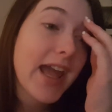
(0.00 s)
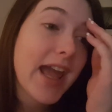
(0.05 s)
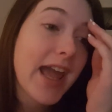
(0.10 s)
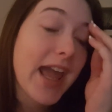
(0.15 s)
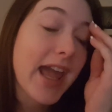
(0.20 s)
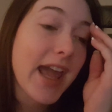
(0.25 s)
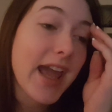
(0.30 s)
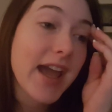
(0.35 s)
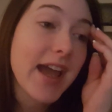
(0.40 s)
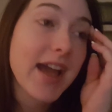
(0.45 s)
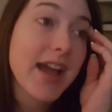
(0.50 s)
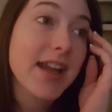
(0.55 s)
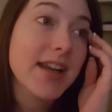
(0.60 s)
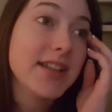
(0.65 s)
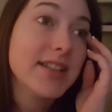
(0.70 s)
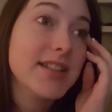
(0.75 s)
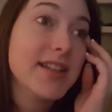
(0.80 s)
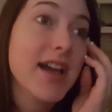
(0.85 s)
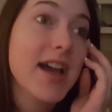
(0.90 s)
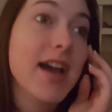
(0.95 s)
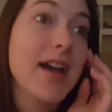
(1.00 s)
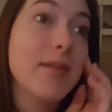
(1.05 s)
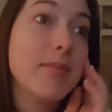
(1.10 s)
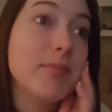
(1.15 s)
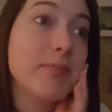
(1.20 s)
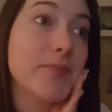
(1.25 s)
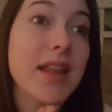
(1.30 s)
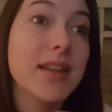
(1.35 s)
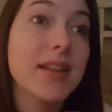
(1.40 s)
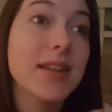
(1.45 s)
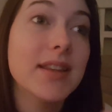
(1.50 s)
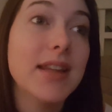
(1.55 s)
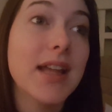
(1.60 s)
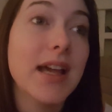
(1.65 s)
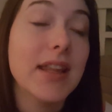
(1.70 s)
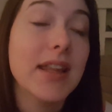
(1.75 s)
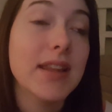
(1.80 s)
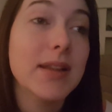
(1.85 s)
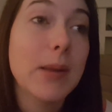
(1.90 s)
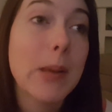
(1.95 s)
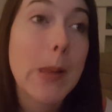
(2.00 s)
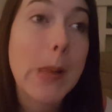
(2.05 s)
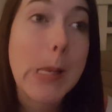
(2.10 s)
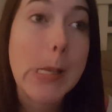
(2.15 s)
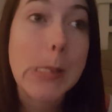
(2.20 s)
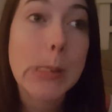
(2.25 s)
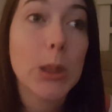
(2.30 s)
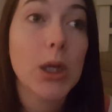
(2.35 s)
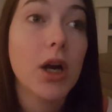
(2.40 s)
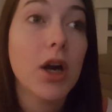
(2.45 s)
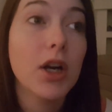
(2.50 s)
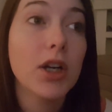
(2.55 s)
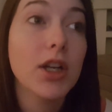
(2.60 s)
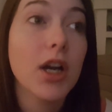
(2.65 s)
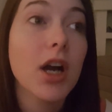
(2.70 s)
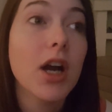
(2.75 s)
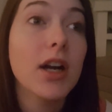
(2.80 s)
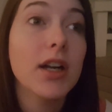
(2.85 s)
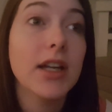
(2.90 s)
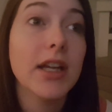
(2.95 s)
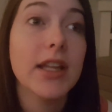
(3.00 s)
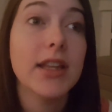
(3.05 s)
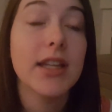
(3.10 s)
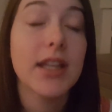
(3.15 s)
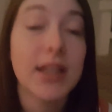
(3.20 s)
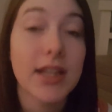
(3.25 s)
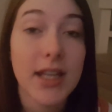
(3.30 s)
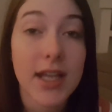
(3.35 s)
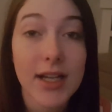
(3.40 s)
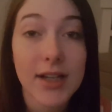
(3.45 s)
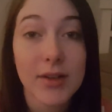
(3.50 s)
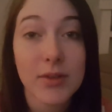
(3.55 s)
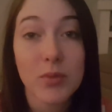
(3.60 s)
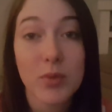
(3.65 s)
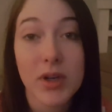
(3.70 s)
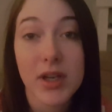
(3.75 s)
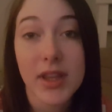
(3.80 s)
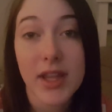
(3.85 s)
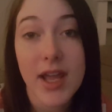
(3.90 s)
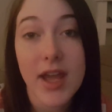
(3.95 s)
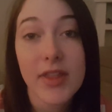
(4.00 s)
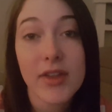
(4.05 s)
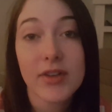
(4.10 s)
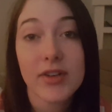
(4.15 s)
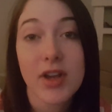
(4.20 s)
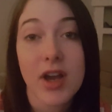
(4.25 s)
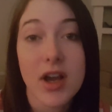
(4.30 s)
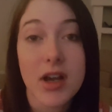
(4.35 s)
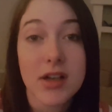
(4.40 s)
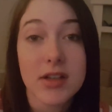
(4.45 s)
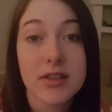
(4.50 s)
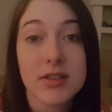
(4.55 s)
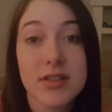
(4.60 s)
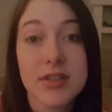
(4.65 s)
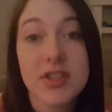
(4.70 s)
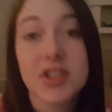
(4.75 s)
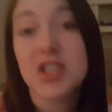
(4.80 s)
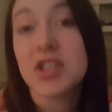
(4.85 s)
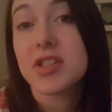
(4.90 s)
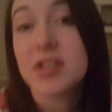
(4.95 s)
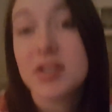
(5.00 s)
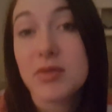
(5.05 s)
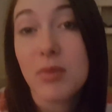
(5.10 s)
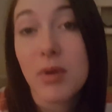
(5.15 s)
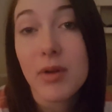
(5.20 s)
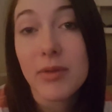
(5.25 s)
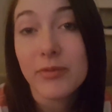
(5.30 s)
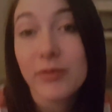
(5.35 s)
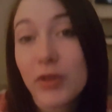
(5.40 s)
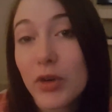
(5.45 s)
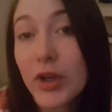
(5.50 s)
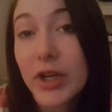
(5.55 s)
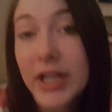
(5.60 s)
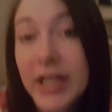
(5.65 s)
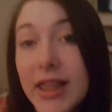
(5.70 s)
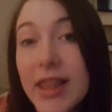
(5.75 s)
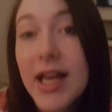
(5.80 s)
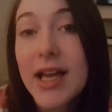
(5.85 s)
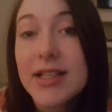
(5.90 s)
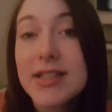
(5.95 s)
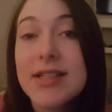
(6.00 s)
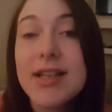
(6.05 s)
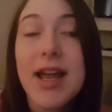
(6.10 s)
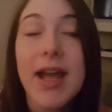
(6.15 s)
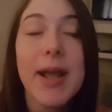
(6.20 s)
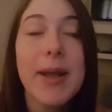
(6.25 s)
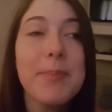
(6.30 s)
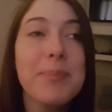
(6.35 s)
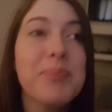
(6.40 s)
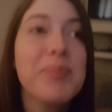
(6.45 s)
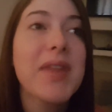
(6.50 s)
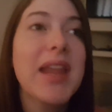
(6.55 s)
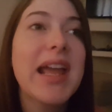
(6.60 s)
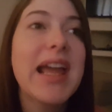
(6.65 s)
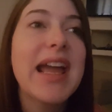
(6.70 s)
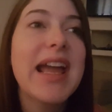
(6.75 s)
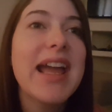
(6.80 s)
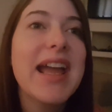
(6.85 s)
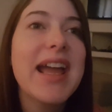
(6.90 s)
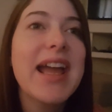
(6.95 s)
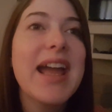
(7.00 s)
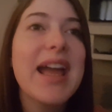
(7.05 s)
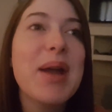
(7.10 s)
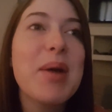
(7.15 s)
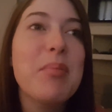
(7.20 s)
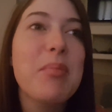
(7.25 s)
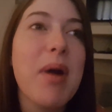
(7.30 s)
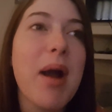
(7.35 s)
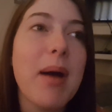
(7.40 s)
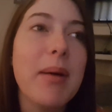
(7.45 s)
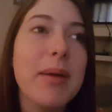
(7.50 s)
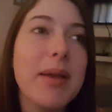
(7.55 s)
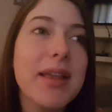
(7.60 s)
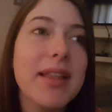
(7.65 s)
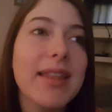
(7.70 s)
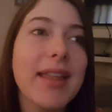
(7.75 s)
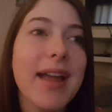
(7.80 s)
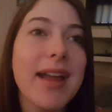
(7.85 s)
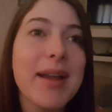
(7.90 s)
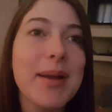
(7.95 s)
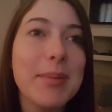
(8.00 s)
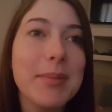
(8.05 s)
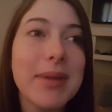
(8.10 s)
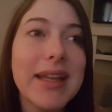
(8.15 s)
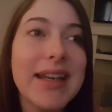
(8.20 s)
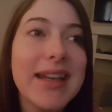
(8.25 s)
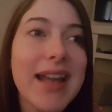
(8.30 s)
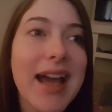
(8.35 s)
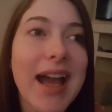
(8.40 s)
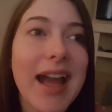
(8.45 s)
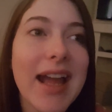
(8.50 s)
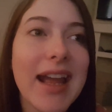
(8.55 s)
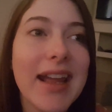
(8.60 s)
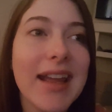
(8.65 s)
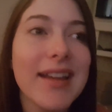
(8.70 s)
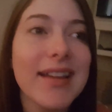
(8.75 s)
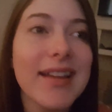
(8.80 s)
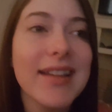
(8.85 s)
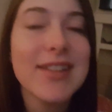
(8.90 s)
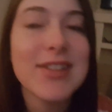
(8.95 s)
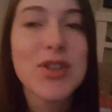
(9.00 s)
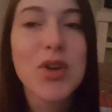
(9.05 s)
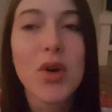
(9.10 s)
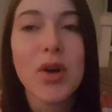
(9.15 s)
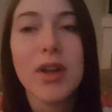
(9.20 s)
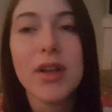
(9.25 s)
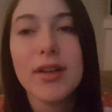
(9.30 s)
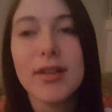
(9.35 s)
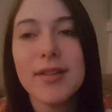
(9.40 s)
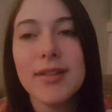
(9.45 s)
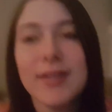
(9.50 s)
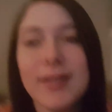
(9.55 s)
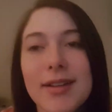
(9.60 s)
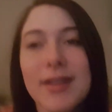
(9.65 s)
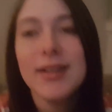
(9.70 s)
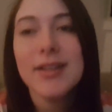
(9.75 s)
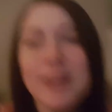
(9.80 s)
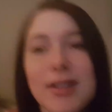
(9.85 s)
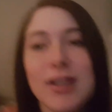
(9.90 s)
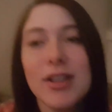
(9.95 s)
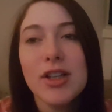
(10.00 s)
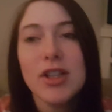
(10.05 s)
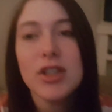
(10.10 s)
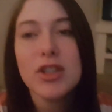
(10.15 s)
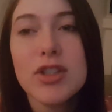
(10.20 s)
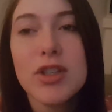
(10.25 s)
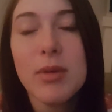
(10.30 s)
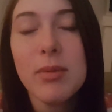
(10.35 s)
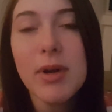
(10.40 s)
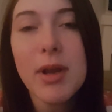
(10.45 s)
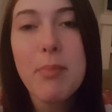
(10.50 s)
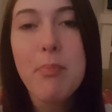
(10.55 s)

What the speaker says: and let our dog and then one of the other dogs just roam free last night. Probably at like a midnight, he's going, "Somebody